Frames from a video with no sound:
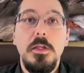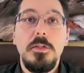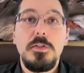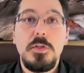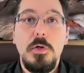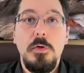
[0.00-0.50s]

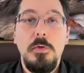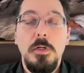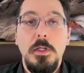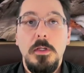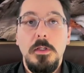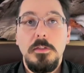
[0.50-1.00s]
So
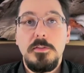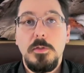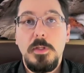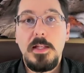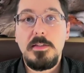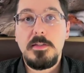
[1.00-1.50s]
so
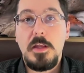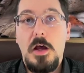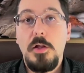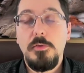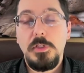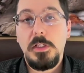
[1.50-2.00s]
that's
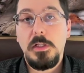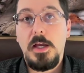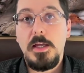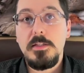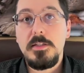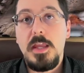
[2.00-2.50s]

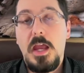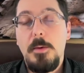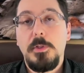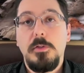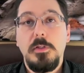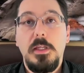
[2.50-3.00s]
unrealized
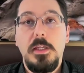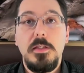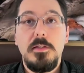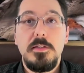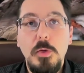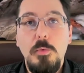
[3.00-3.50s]
capital gains.